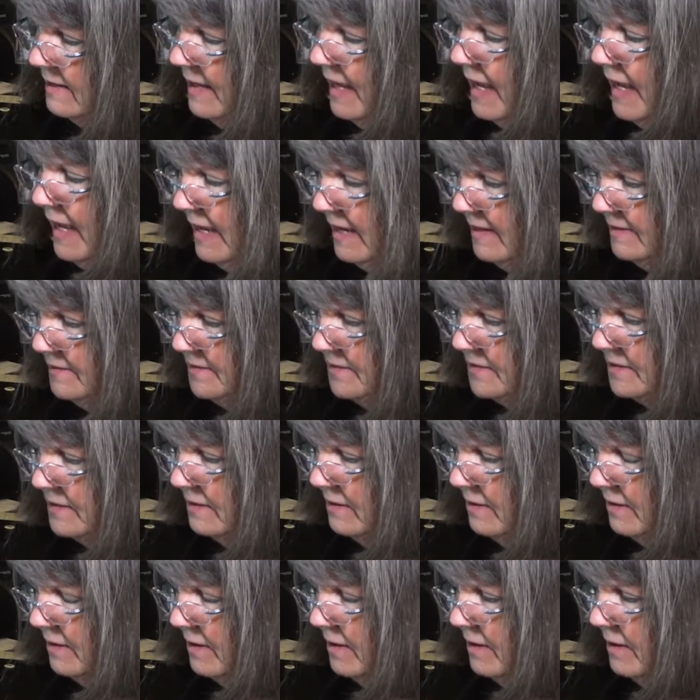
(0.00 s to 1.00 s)
case,
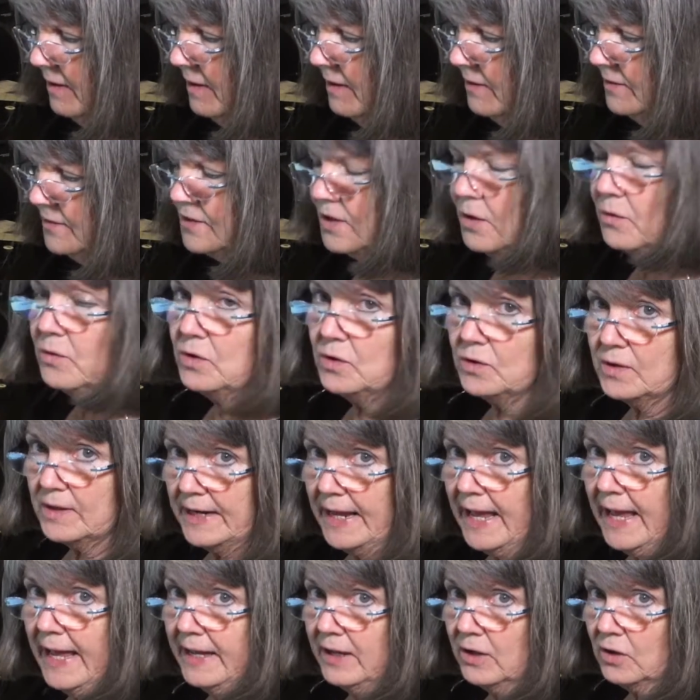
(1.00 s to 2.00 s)
so you can
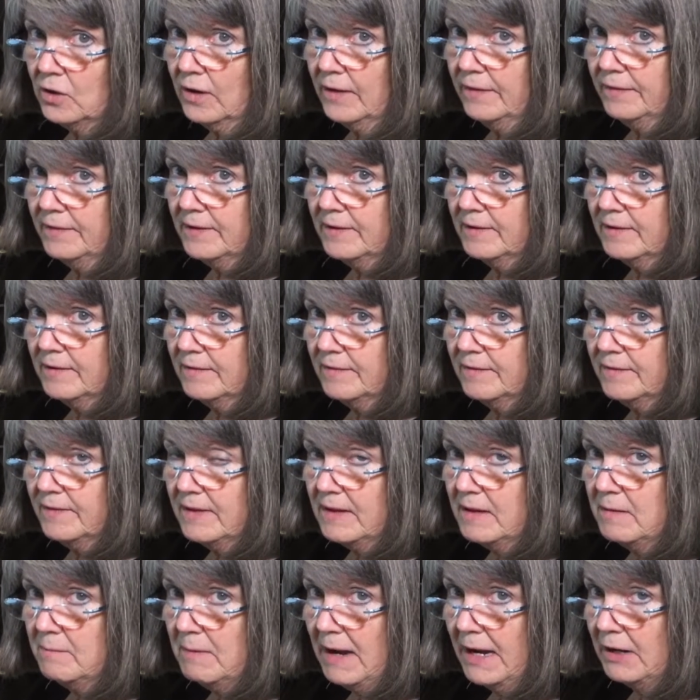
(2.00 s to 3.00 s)
hang it on
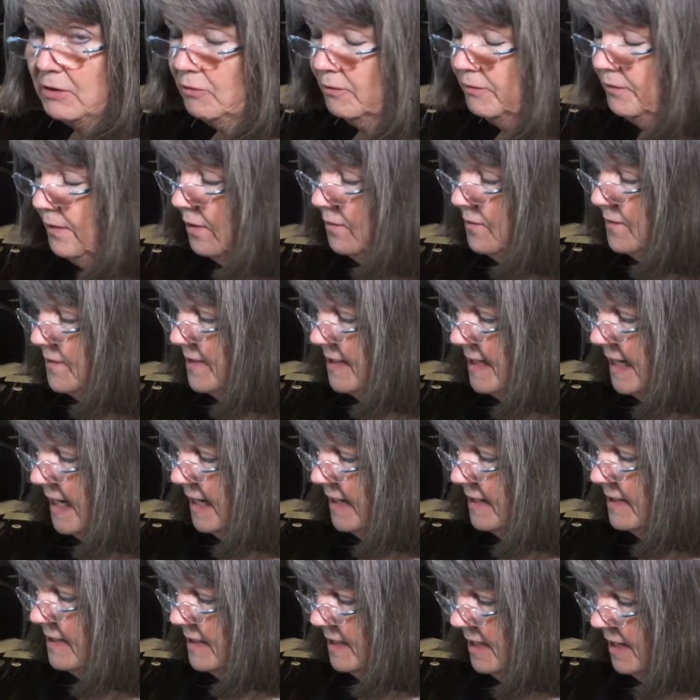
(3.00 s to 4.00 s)
the microphone
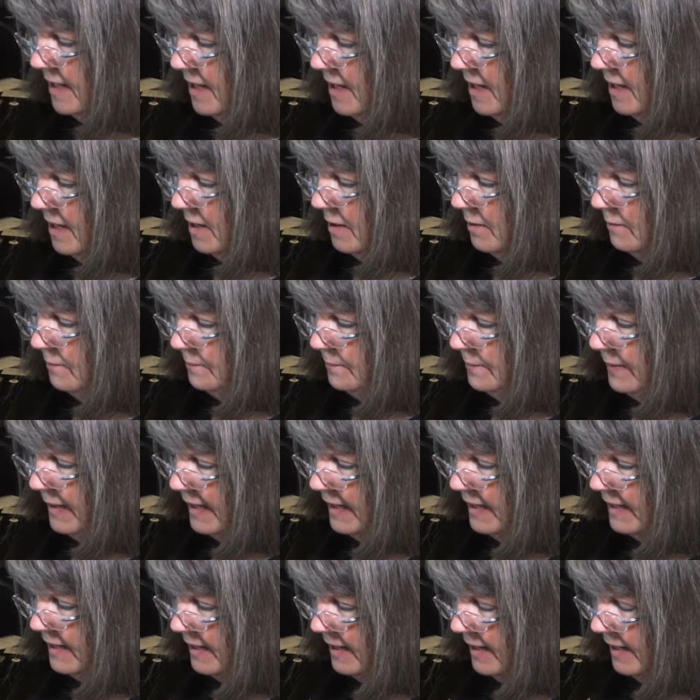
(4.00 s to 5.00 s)
stand.
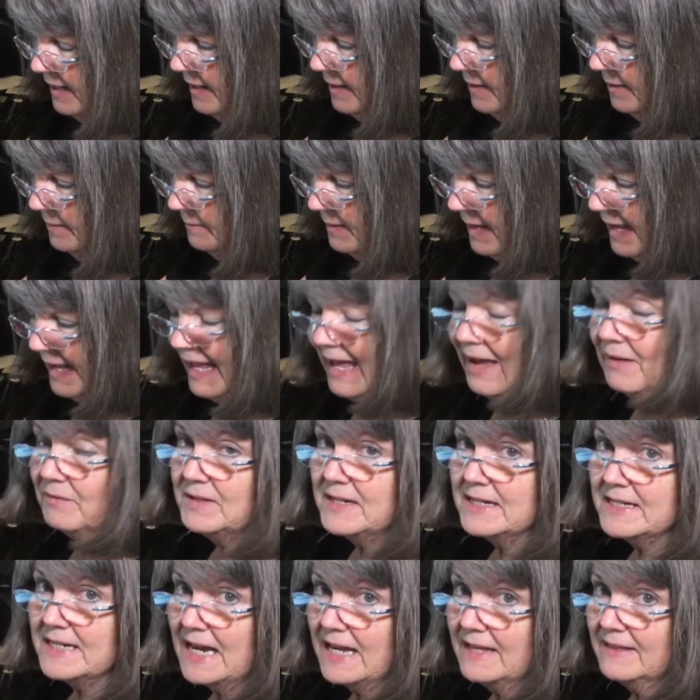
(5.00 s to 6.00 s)
But I have
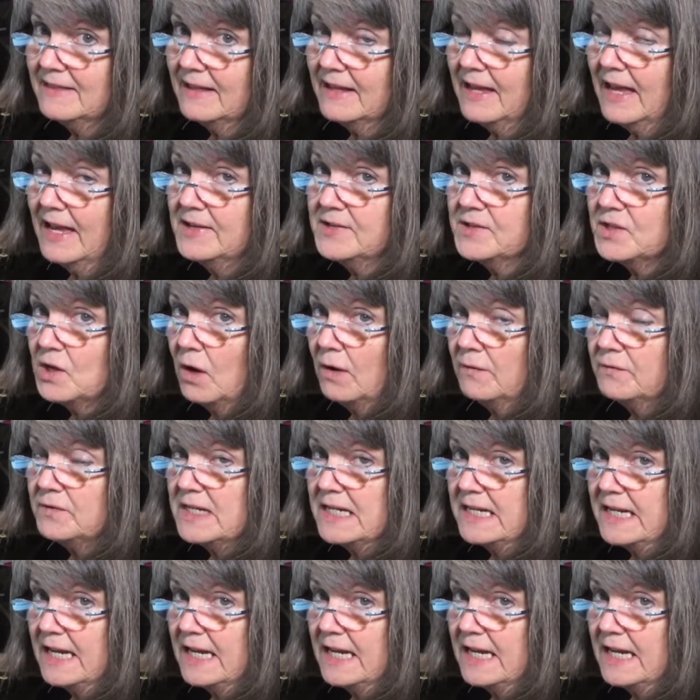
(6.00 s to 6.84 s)
to take the case off to